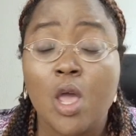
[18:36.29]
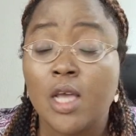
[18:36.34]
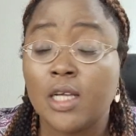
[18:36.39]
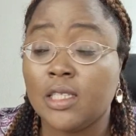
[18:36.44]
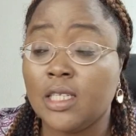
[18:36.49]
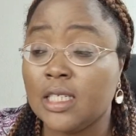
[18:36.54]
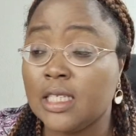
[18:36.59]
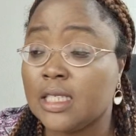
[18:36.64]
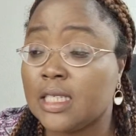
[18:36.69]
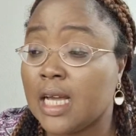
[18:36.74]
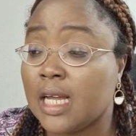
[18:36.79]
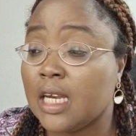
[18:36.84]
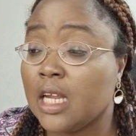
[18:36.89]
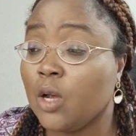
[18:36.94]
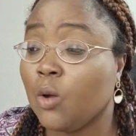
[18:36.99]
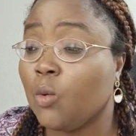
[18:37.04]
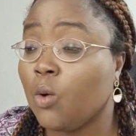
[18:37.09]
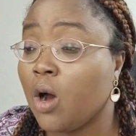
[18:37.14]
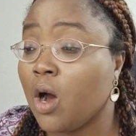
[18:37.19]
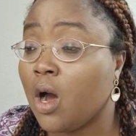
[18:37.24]
This is an
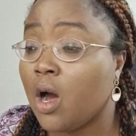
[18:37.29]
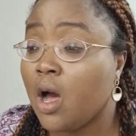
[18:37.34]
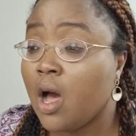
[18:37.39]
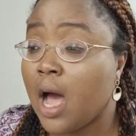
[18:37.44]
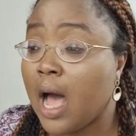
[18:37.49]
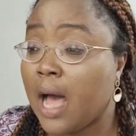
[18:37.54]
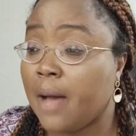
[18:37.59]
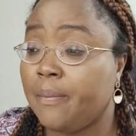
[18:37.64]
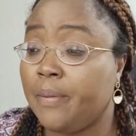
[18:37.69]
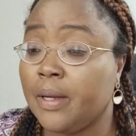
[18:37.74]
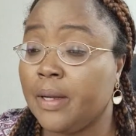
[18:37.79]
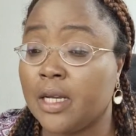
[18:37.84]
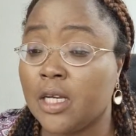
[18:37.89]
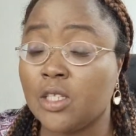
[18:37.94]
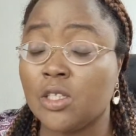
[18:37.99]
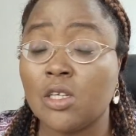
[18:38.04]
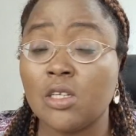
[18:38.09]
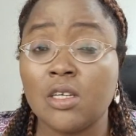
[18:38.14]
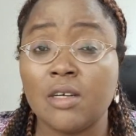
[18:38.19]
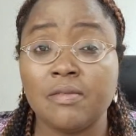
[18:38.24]
equal
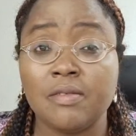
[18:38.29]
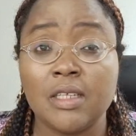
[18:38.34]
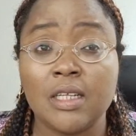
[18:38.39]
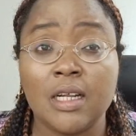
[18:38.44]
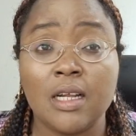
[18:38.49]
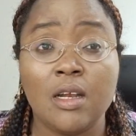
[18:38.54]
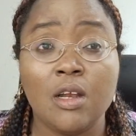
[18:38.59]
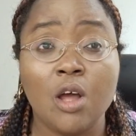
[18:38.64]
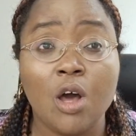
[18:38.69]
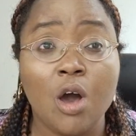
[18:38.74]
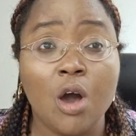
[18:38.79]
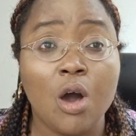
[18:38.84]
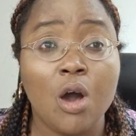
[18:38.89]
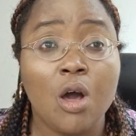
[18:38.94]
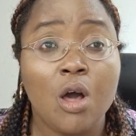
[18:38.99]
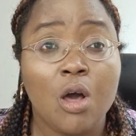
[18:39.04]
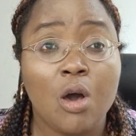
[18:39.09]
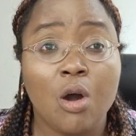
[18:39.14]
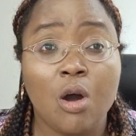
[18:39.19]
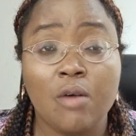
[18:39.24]
application of the law
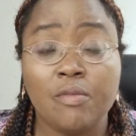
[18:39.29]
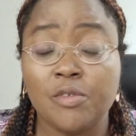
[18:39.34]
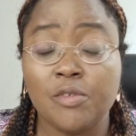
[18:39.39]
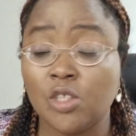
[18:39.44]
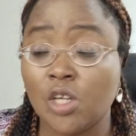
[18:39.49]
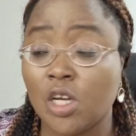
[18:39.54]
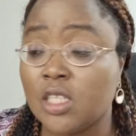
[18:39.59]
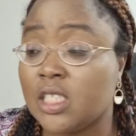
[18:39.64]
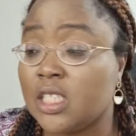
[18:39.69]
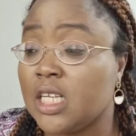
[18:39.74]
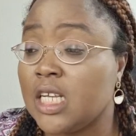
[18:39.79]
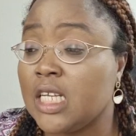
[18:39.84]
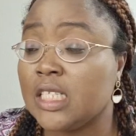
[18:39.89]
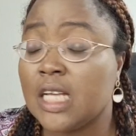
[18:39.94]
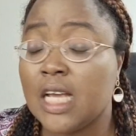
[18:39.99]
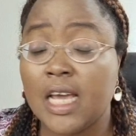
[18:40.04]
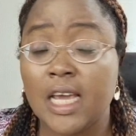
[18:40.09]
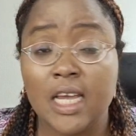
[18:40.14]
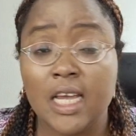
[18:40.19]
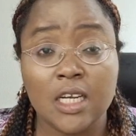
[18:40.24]
of justice.
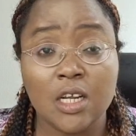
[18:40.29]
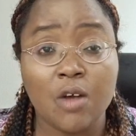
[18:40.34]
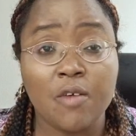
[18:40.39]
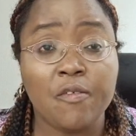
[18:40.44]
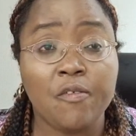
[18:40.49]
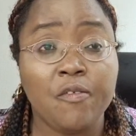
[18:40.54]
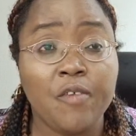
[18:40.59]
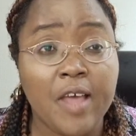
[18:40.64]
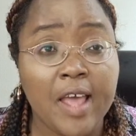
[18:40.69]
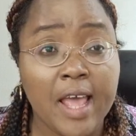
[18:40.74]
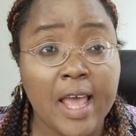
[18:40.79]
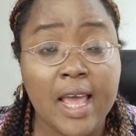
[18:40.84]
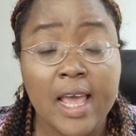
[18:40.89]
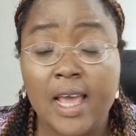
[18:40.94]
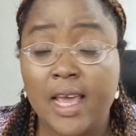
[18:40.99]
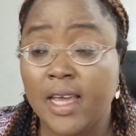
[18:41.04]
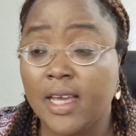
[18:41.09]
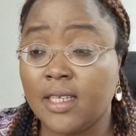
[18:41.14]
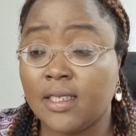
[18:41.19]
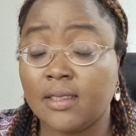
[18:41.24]
It's unfair,
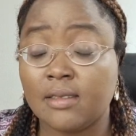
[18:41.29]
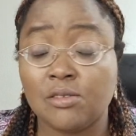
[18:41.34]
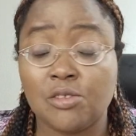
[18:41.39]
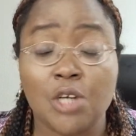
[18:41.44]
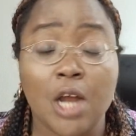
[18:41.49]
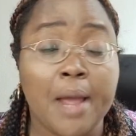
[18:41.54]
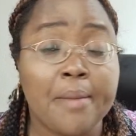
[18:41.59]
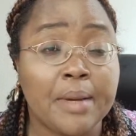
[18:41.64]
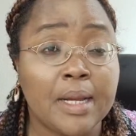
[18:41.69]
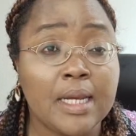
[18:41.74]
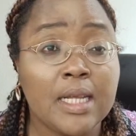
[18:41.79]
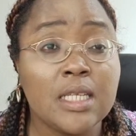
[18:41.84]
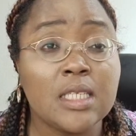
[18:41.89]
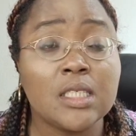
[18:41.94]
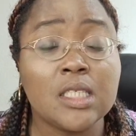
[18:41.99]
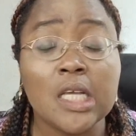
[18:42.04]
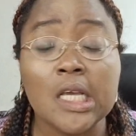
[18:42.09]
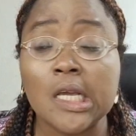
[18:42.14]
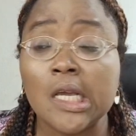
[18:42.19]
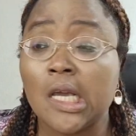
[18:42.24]
it's
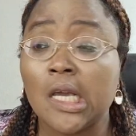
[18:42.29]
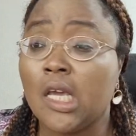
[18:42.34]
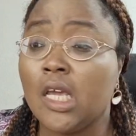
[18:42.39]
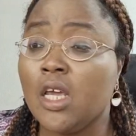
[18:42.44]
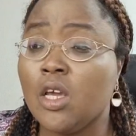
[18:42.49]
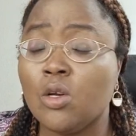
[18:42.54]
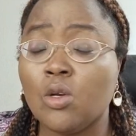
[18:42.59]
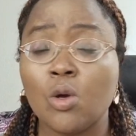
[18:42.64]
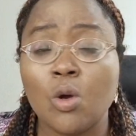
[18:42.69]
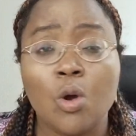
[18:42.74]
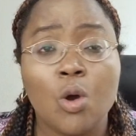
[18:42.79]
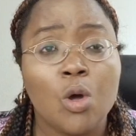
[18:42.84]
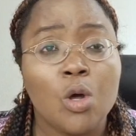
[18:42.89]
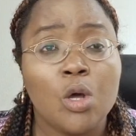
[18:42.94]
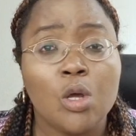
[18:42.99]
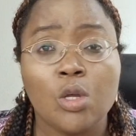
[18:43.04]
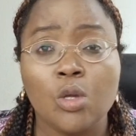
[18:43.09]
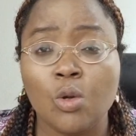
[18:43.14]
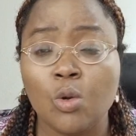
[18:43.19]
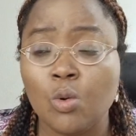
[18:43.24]
tribalistic.
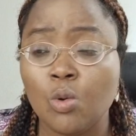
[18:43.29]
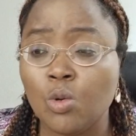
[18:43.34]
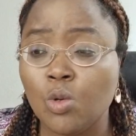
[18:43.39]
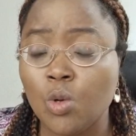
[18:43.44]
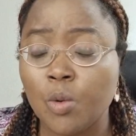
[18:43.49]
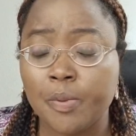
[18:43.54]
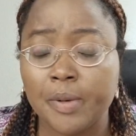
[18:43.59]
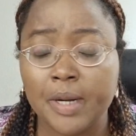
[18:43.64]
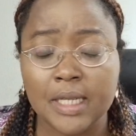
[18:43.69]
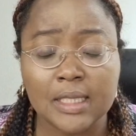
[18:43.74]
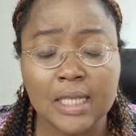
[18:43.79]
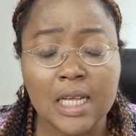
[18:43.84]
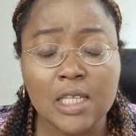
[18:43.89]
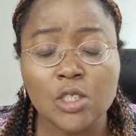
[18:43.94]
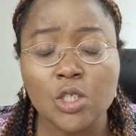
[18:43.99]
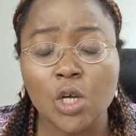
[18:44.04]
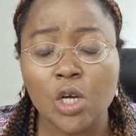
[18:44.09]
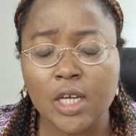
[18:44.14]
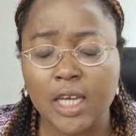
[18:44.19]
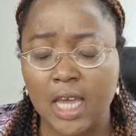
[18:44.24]
You
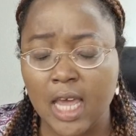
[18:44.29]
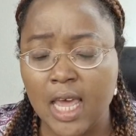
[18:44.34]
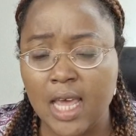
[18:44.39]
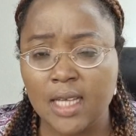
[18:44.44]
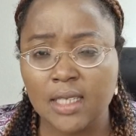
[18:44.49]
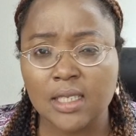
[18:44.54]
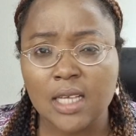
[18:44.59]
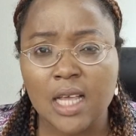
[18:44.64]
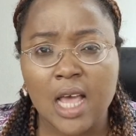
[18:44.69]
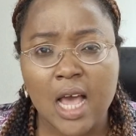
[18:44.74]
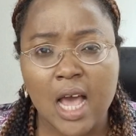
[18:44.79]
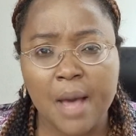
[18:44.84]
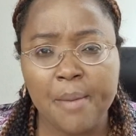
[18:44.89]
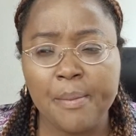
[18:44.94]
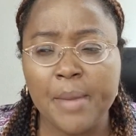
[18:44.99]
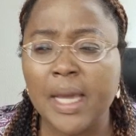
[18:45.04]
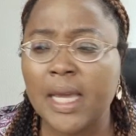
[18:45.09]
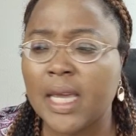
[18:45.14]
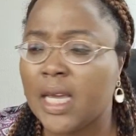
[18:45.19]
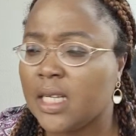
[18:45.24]
present your case and
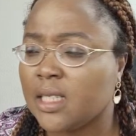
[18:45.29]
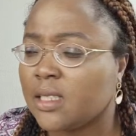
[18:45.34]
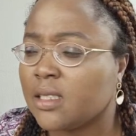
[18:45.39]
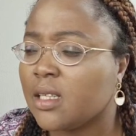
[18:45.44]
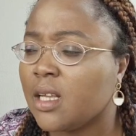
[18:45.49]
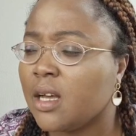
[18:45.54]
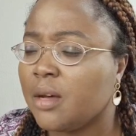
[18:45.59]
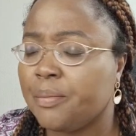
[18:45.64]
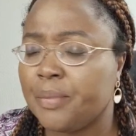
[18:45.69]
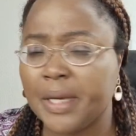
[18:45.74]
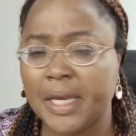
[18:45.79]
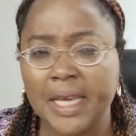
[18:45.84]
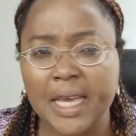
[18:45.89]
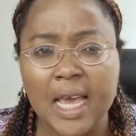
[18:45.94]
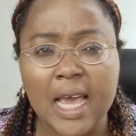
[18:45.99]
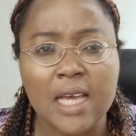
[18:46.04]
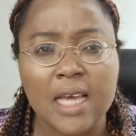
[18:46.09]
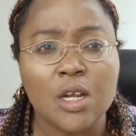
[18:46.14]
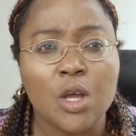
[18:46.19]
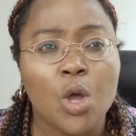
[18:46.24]
make it be
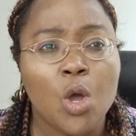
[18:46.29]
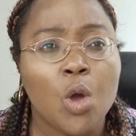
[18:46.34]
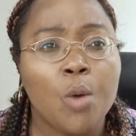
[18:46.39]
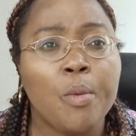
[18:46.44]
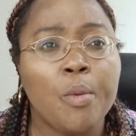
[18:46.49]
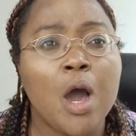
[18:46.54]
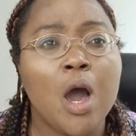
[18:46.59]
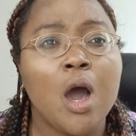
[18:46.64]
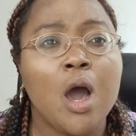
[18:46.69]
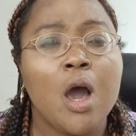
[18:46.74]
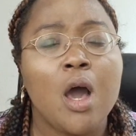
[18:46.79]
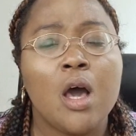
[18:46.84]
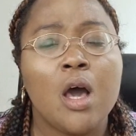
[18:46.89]
heard. But